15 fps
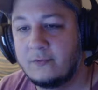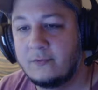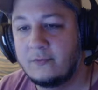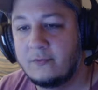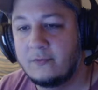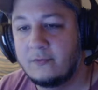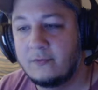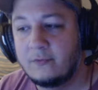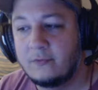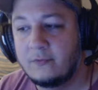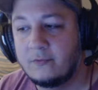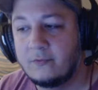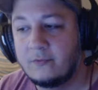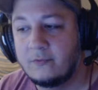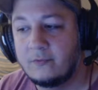
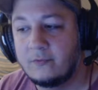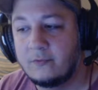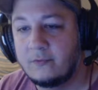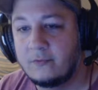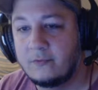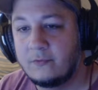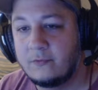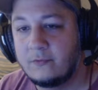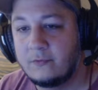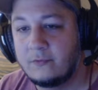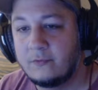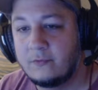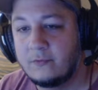(silence)